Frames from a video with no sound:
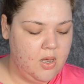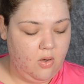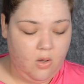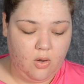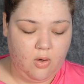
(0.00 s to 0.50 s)

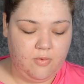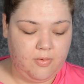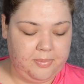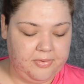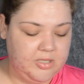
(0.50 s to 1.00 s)
or
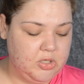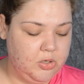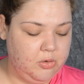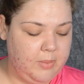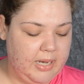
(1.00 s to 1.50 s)
for
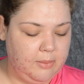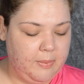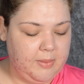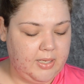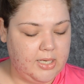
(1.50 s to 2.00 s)
professional makeup
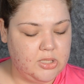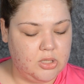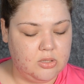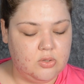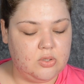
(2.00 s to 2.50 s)

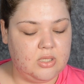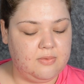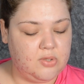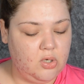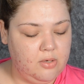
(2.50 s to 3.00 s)
applications such as
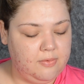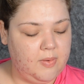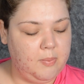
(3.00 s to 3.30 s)
photography,